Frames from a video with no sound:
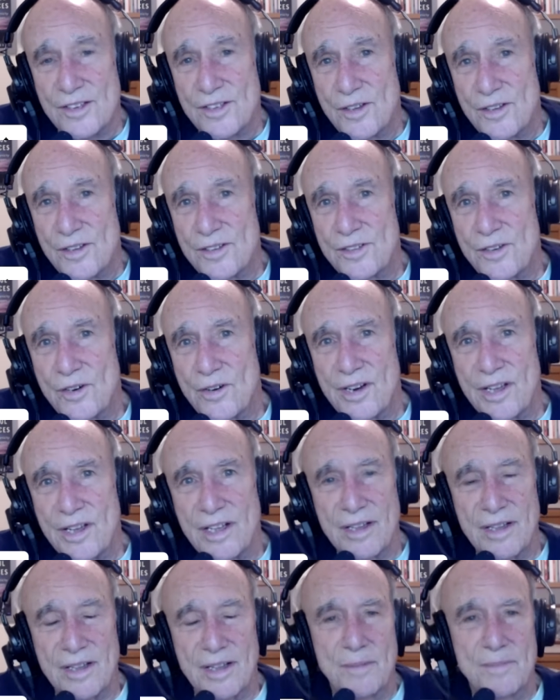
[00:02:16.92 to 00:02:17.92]
So the story
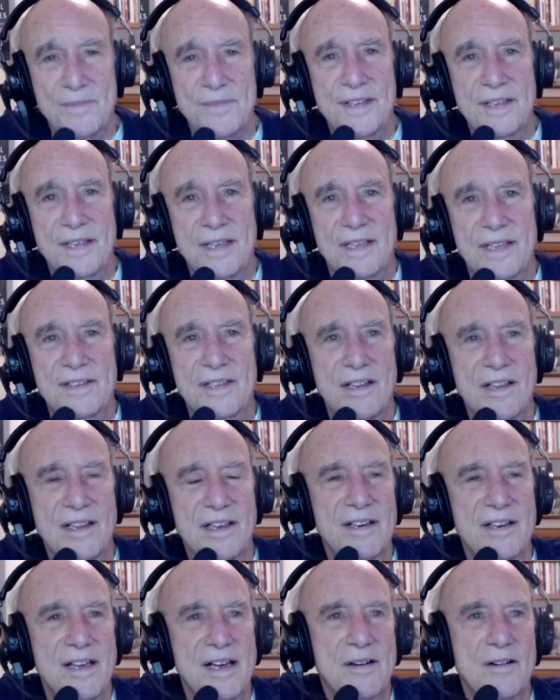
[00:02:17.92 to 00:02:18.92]
I'm
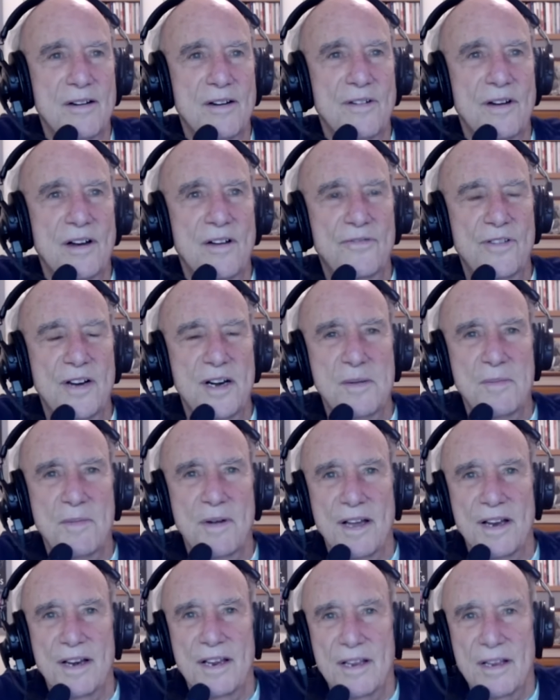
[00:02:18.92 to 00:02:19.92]
telling now, a friend of
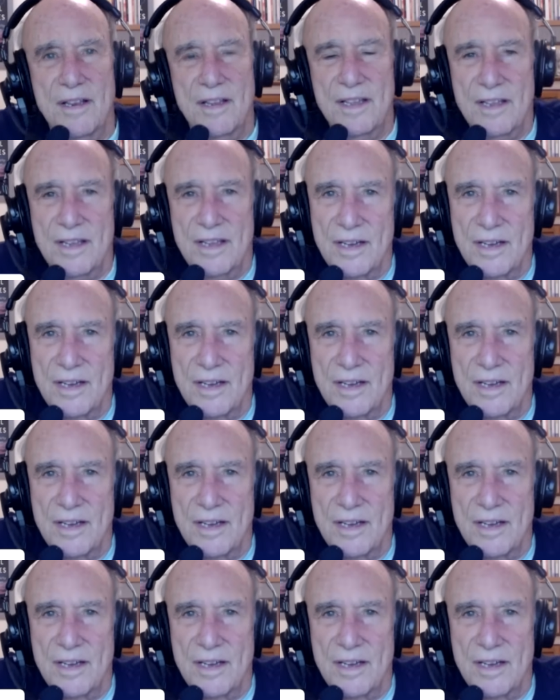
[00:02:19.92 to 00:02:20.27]
mine